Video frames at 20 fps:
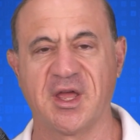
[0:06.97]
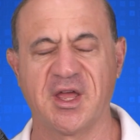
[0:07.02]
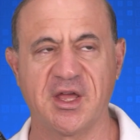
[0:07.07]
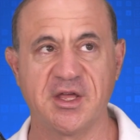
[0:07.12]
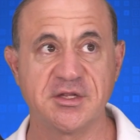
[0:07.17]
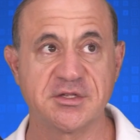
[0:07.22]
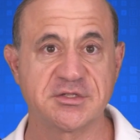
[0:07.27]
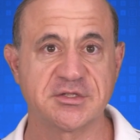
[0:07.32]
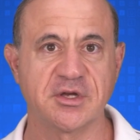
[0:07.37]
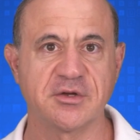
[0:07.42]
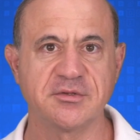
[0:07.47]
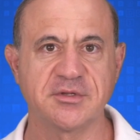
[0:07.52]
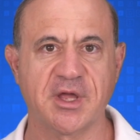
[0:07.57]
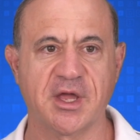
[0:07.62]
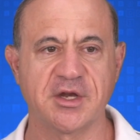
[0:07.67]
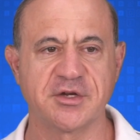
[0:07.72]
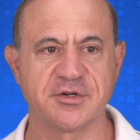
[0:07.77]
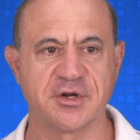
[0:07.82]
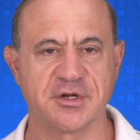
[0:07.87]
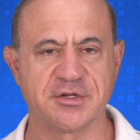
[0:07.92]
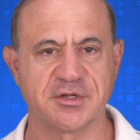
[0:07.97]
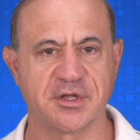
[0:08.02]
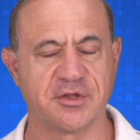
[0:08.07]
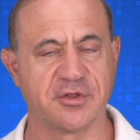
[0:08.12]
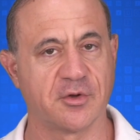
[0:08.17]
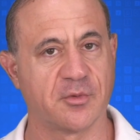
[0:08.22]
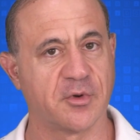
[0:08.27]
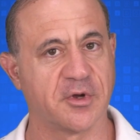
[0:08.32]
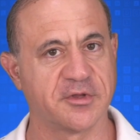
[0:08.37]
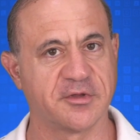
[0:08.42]
is so dangerous in
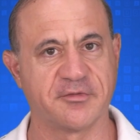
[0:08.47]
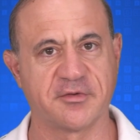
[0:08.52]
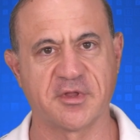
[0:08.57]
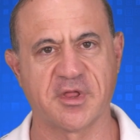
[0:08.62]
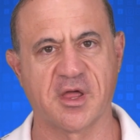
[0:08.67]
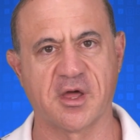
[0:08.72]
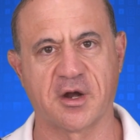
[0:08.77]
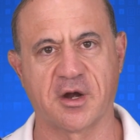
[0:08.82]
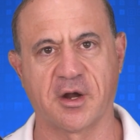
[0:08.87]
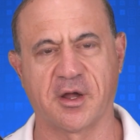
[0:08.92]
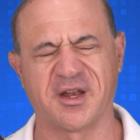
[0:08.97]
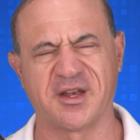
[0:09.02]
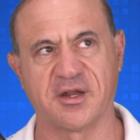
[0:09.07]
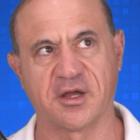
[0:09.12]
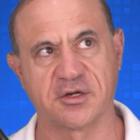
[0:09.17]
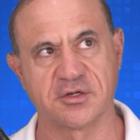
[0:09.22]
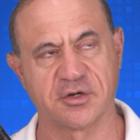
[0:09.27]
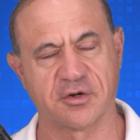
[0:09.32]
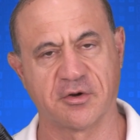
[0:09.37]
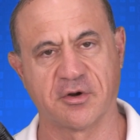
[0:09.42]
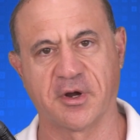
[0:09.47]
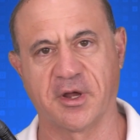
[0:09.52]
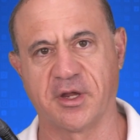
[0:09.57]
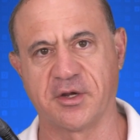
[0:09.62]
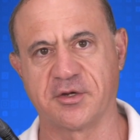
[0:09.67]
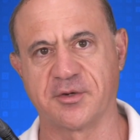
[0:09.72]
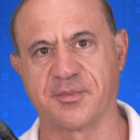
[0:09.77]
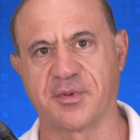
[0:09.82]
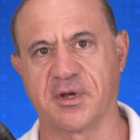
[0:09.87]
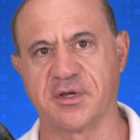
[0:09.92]
the world of cloud architecture or
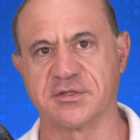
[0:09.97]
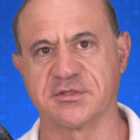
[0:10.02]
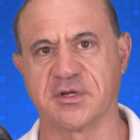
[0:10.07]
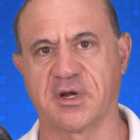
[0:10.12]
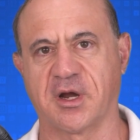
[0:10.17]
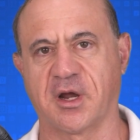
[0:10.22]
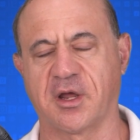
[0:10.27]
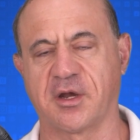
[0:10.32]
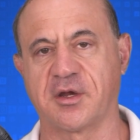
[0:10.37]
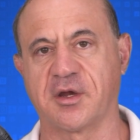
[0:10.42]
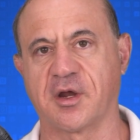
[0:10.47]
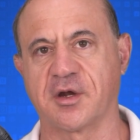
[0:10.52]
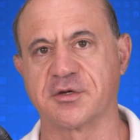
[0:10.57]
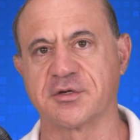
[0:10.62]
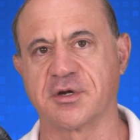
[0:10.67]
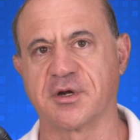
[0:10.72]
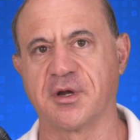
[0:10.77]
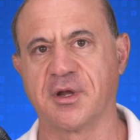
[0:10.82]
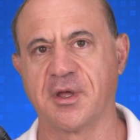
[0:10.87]
enterprise architecture.